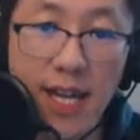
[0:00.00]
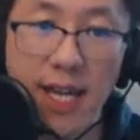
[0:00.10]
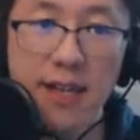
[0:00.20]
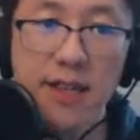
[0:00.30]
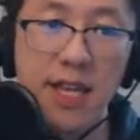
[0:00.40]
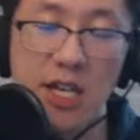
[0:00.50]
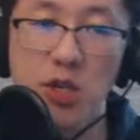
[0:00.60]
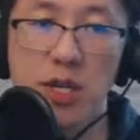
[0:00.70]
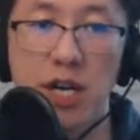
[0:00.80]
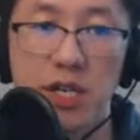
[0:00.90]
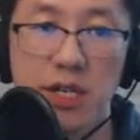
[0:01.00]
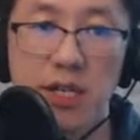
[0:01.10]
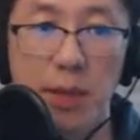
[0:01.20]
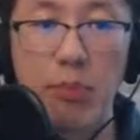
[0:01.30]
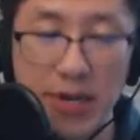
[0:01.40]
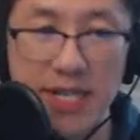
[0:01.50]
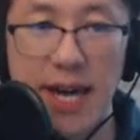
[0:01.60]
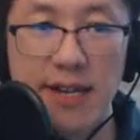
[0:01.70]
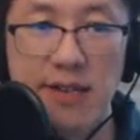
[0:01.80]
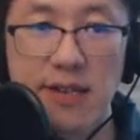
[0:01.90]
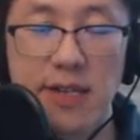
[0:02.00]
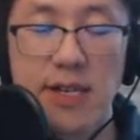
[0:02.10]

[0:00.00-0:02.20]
in the introduction, the pretext,